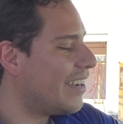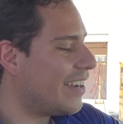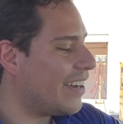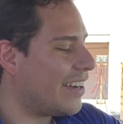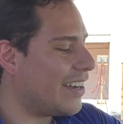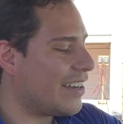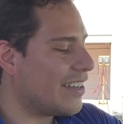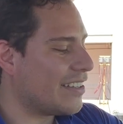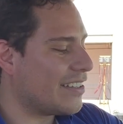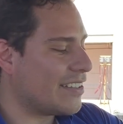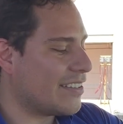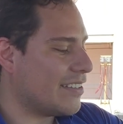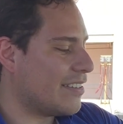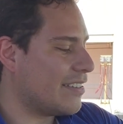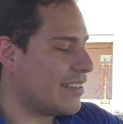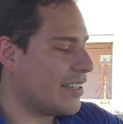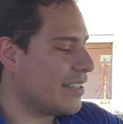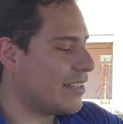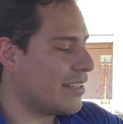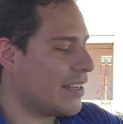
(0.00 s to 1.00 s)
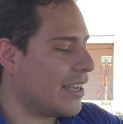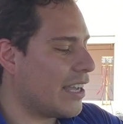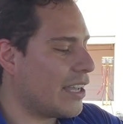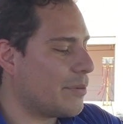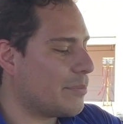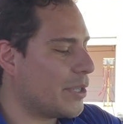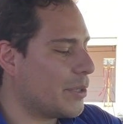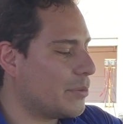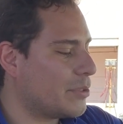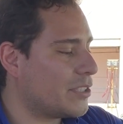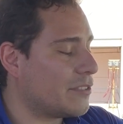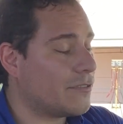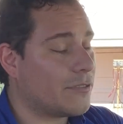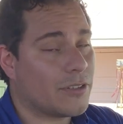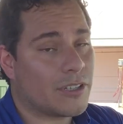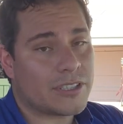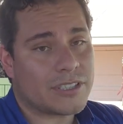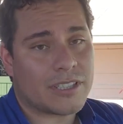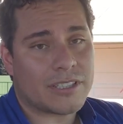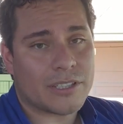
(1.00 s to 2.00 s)
Then I'm able to
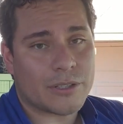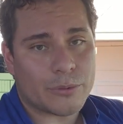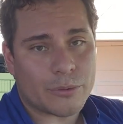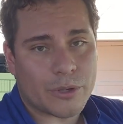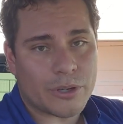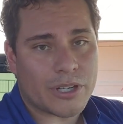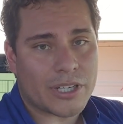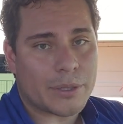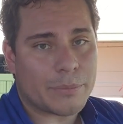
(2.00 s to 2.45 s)
focus on the road.